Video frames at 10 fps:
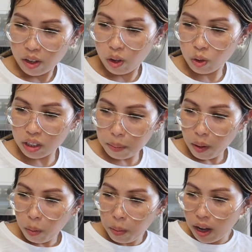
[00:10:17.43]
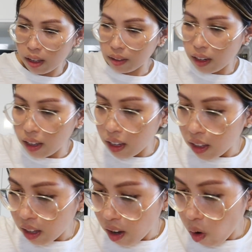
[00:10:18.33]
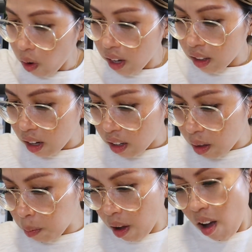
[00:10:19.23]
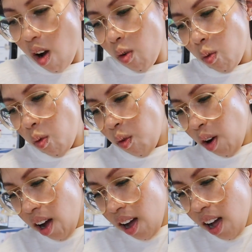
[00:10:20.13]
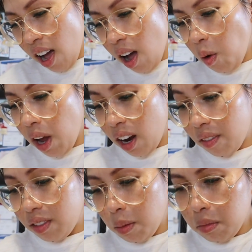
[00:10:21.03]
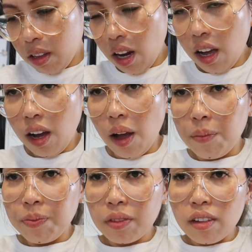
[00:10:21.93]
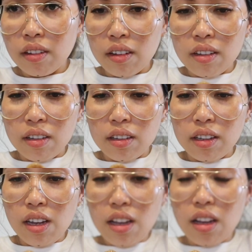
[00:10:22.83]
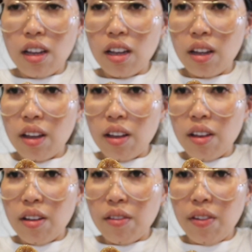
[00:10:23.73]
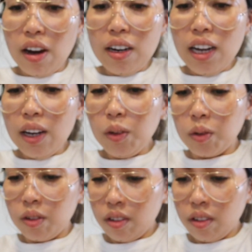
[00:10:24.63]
Yung sabaw ba? Nilagyan ng... Oh, yan, nilagyan pa. Wow! I love them na talaga. See? Very, ano...